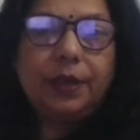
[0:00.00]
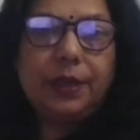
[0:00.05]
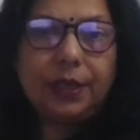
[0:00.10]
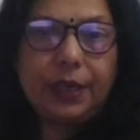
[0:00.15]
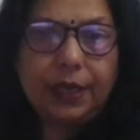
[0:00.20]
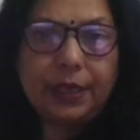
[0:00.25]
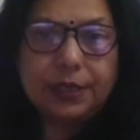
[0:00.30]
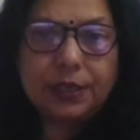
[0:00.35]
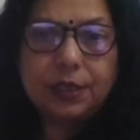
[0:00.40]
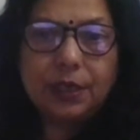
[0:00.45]

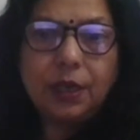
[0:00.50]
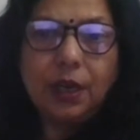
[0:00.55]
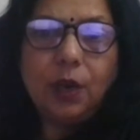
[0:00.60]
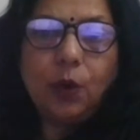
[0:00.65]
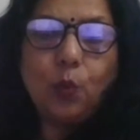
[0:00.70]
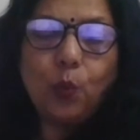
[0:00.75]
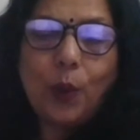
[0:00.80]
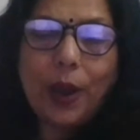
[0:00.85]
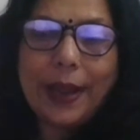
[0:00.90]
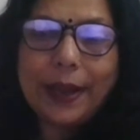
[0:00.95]
Yes.
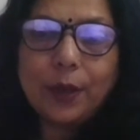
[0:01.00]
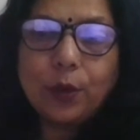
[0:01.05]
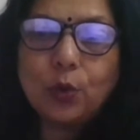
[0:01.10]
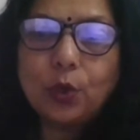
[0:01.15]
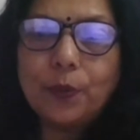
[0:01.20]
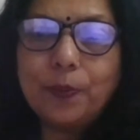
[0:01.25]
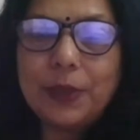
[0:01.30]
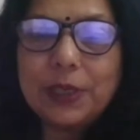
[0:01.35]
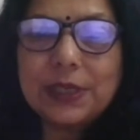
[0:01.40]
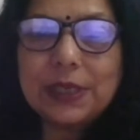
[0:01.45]
Y
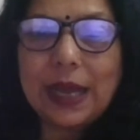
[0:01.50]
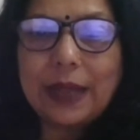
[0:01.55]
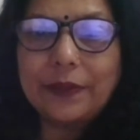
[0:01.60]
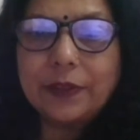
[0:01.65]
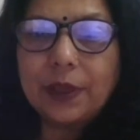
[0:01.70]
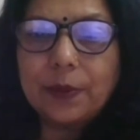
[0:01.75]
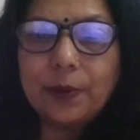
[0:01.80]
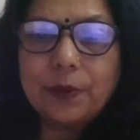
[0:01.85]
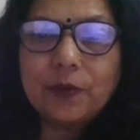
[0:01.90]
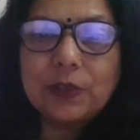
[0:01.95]
could be
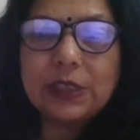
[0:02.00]
xanthem